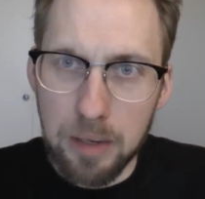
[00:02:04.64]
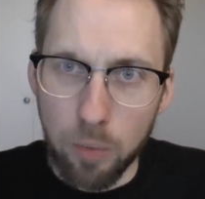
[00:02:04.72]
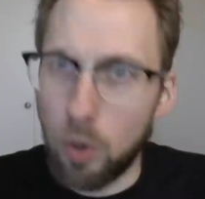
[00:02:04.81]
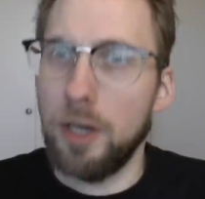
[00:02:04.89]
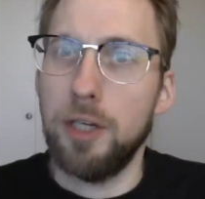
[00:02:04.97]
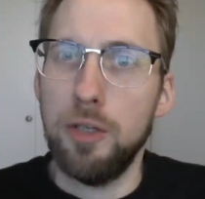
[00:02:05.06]

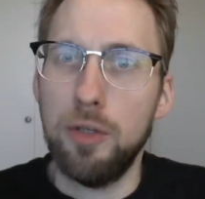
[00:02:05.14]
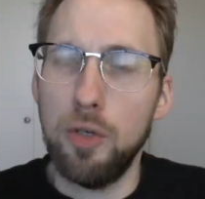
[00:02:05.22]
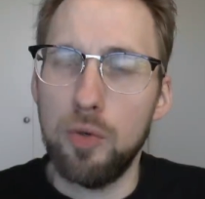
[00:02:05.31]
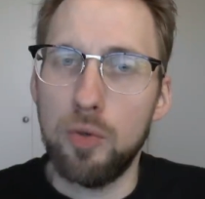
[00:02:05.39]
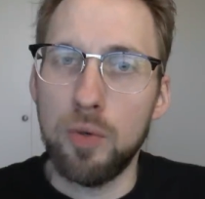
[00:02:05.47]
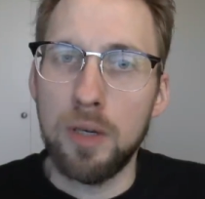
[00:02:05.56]
what do you
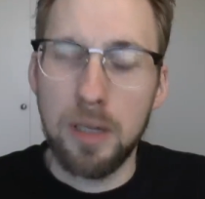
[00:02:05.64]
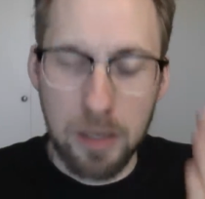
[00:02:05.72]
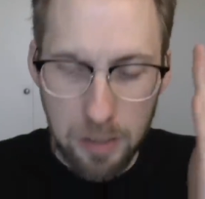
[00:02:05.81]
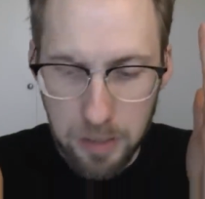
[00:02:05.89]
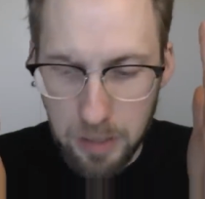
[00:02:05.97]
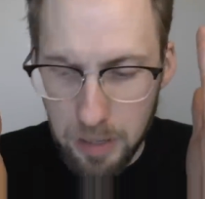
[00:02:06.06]
do?
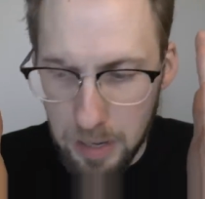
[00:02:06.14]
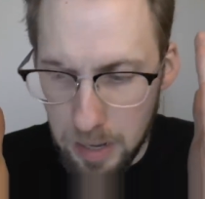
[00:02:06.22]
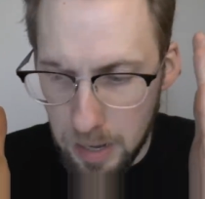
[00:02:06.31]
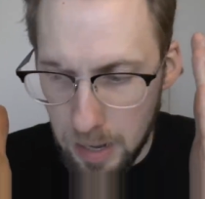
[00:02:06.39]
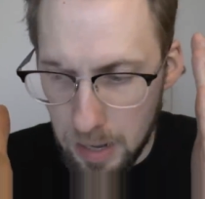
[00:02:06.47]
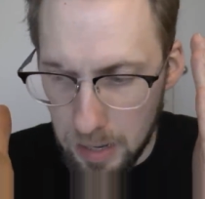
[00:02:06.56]

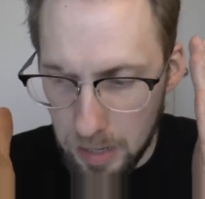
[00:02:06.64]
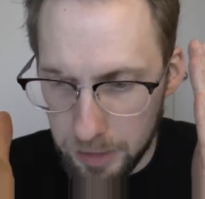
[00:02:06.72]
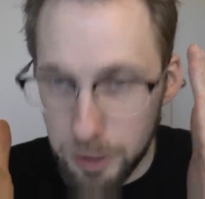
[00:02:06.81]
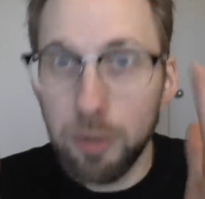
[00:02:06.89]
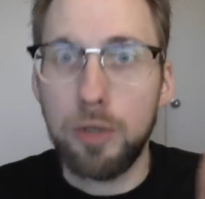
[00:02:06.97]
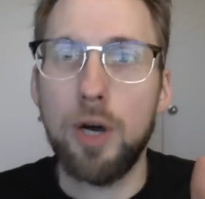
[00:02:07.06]

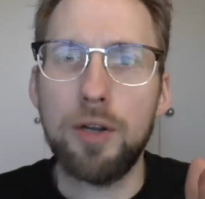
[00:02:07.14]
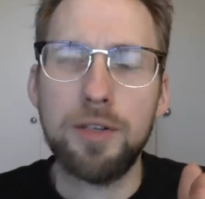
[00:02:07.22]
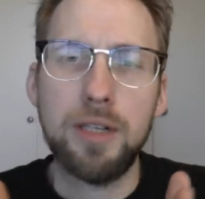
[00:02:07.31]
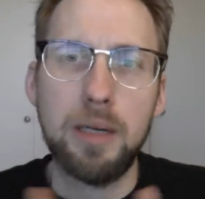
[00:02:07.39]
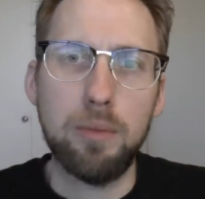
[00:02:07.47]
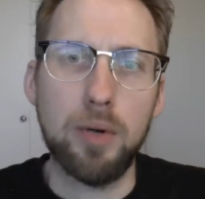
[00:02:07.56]
You
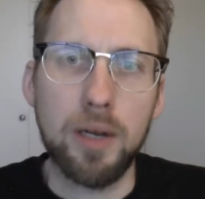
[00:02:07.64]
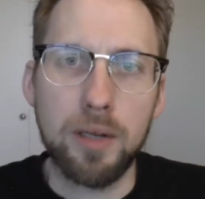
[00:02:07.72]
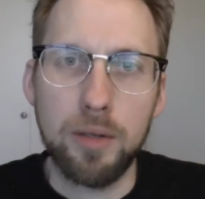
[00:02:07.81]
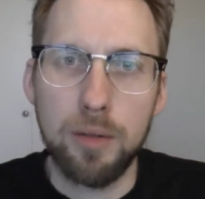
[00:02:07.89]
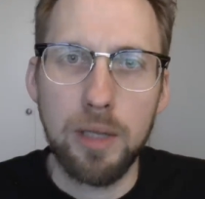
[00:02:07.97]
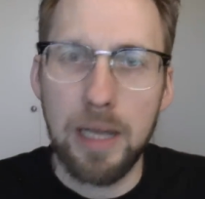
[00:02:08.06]
contact
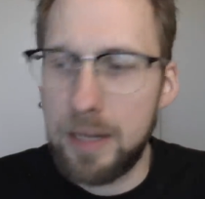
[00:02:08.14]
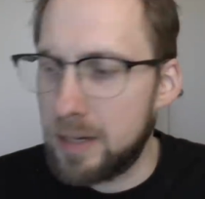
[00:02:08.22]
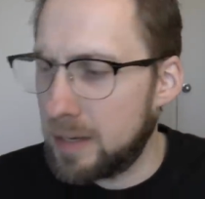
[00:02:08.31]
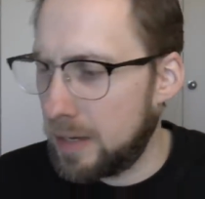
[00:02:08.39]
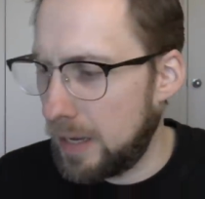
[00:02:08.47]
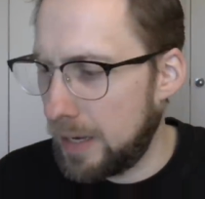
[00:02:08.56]
Brian
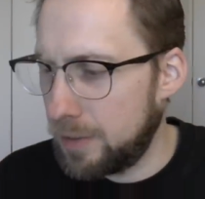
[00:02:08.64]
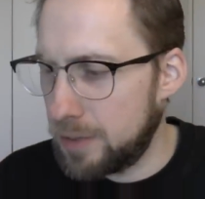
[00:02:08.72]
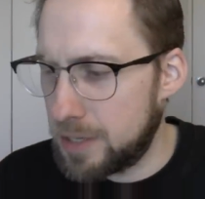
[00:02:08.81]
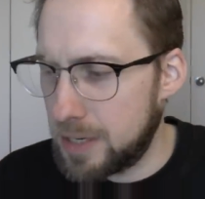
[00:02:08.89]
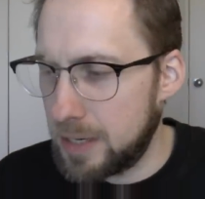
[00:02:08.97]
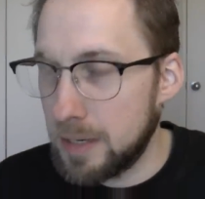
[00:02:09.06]
Goulet and you
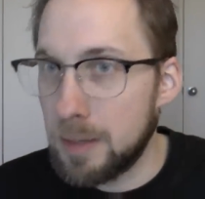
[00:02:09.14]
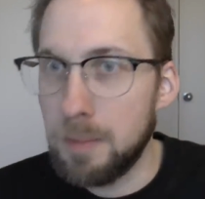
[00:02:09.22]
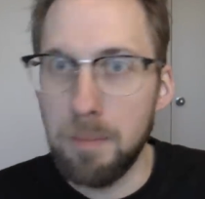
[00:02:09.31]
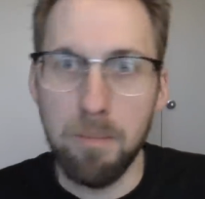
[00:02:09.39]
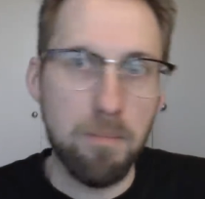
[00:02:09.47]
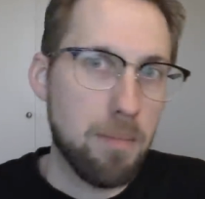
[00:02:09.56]
say,
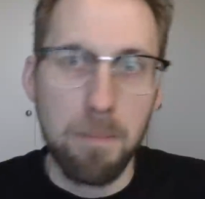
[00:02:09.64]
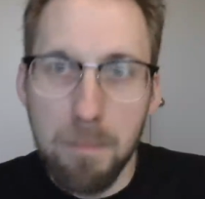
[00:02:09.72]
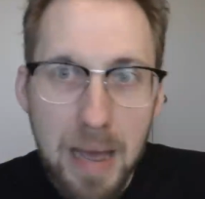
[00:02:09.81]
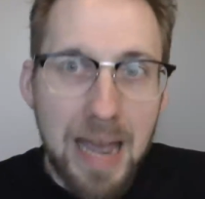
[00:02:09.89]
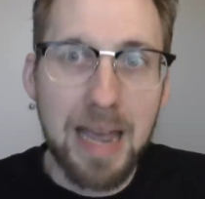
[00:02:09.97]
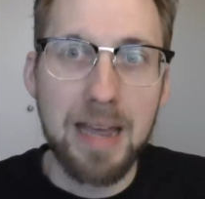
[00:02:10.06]
"My
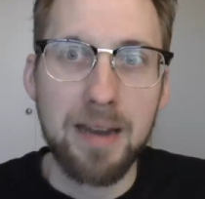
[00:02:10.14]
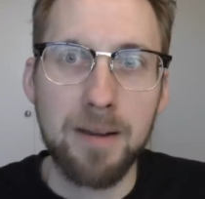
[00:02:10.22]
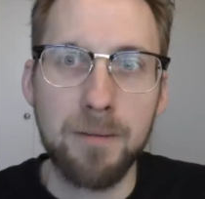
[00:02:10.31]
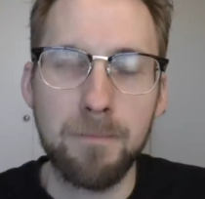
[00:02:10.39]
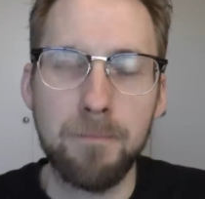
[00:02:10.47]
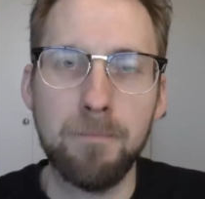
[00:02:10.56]
man,
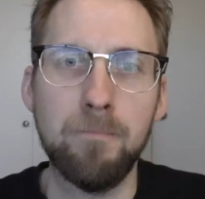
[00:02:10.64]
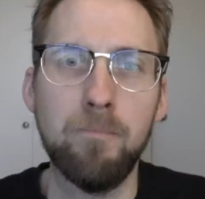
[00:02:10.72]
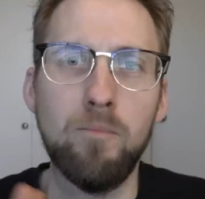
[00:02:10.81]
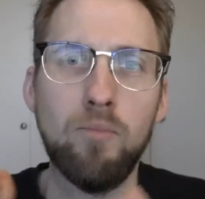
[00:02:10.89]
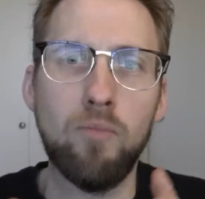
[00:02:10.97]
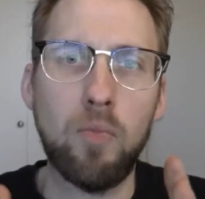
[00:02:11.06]

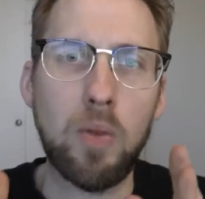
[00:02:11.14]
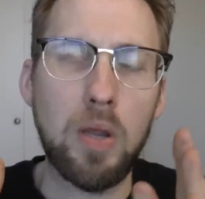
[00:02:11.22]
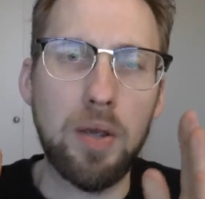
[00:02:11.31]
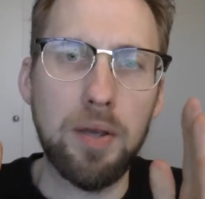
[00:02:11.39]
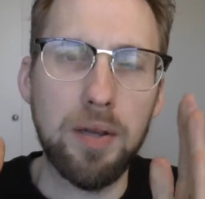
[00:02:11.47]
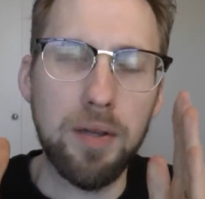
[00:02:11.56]

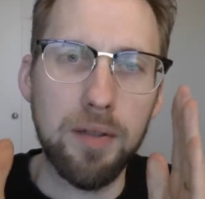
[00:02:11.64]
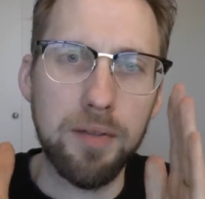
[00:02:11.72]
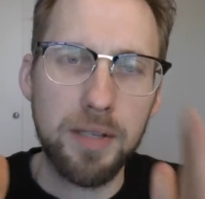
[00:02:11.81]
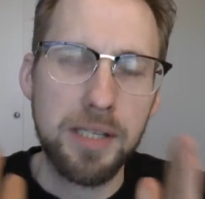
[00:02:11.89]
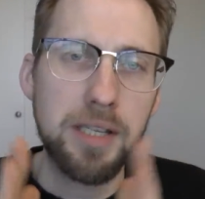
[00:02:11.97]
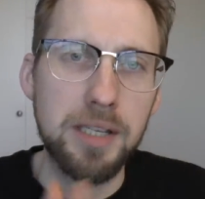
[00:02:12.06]

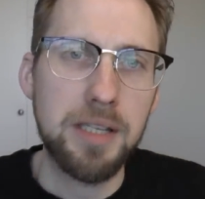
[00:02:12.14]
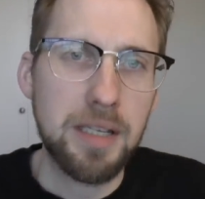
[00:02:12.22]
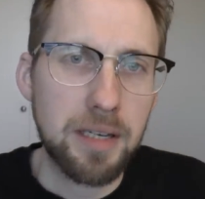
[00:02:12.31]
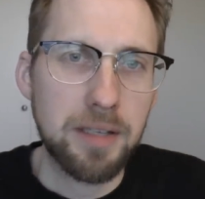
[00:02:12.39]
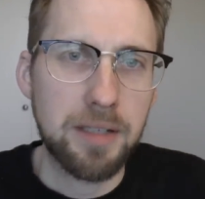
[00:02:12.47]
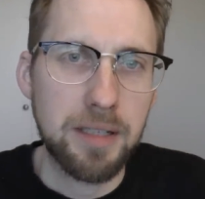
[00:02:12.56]
this is the
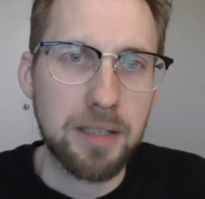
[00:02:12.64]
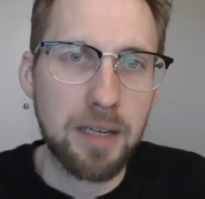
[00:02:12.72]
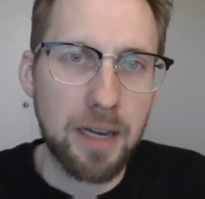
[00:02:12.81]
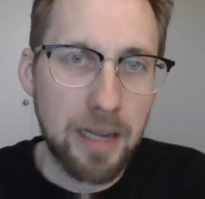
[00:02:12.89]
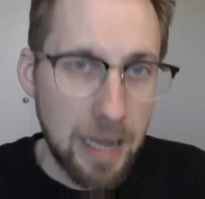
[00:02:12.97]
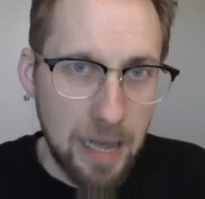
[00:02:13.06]
idea
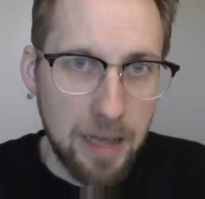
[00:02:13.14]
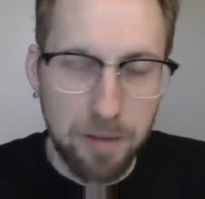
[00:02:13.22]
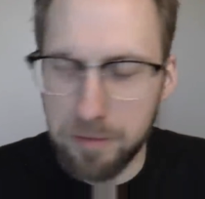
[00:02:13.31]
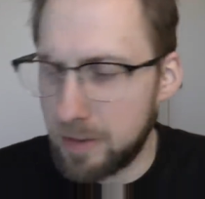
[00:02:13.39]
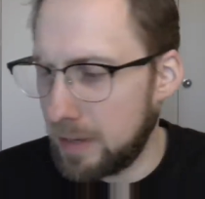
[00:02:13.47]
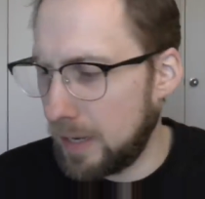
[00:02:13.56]
I
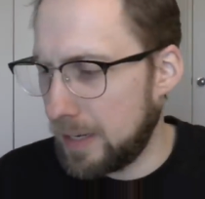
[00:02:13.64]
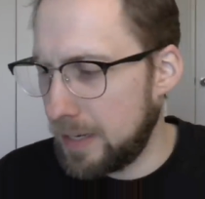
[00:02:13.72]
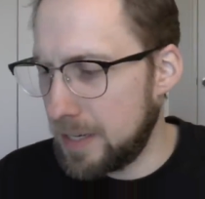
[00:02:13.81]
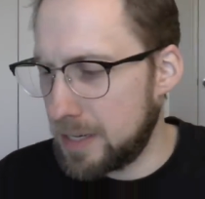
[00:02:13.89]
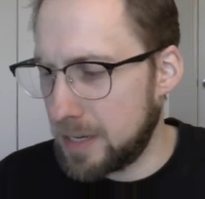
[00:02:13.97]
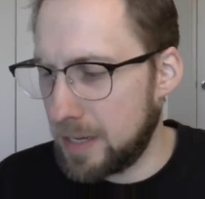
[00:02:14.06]
have." And
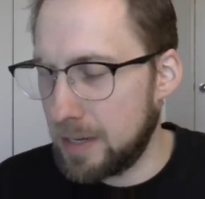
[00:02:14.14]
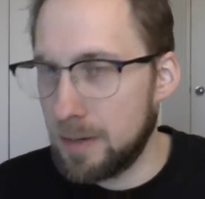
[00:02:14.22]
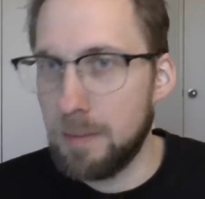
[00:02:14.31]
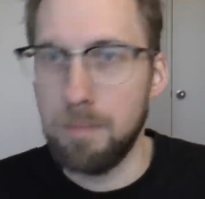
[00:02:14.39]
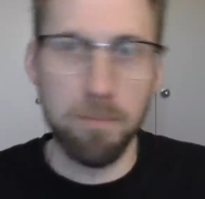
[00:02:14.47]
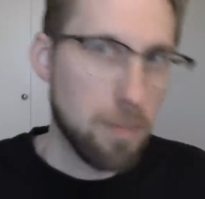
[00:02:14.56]
he said,
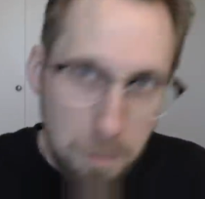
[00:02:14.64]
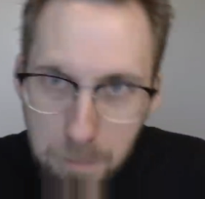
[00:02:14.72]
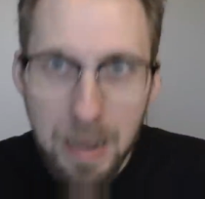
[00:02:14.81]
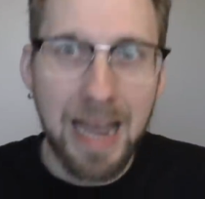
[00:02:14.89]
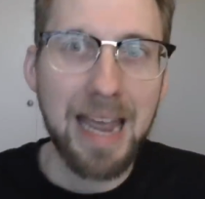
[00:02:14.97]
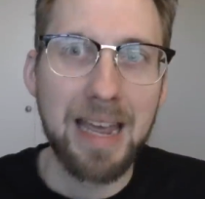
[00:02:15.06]
"My
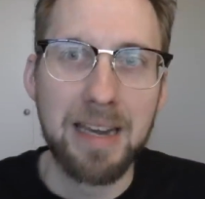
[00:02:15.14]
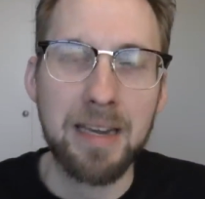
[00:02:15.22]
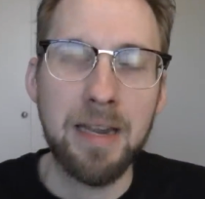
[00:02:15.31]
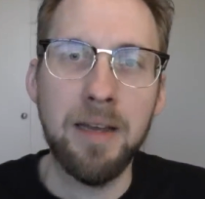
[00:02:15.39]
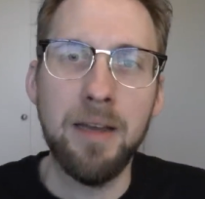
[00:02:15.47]
man,